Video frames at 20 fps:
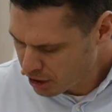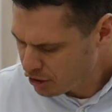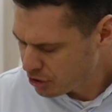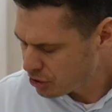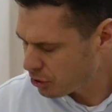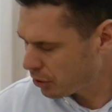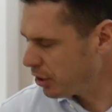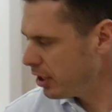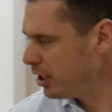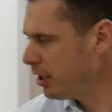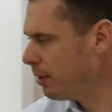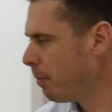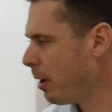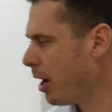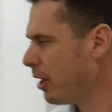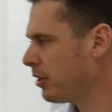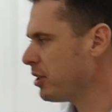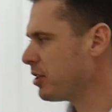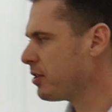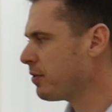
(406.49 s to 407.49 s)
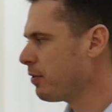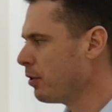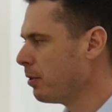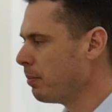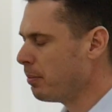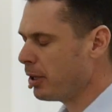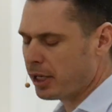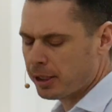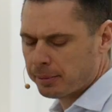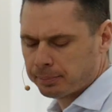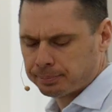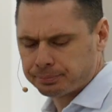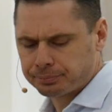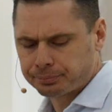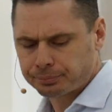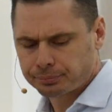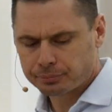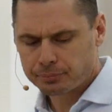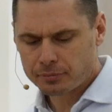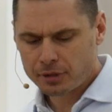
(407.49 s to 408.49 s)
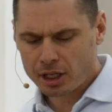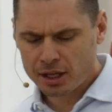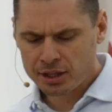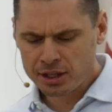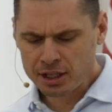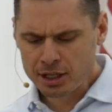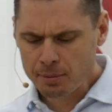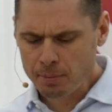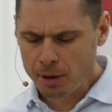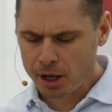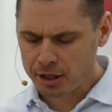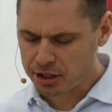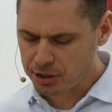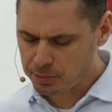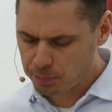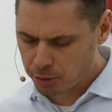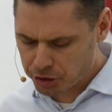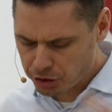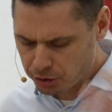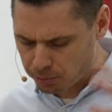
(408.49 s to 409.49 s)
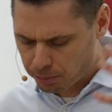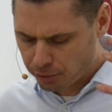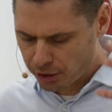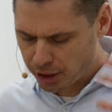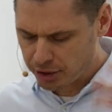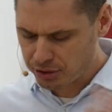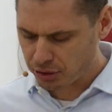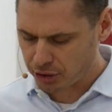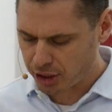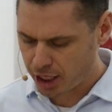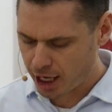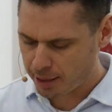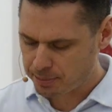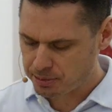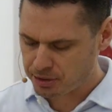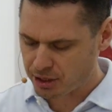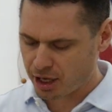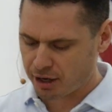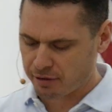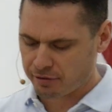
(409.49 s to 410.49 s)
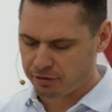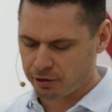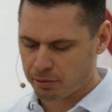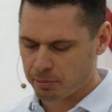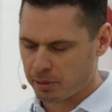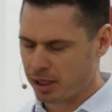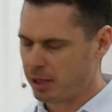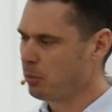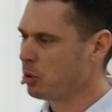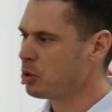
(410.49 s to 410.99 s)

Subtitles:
So think about this for a minute. Think about this. Put your parental caps on for a minute.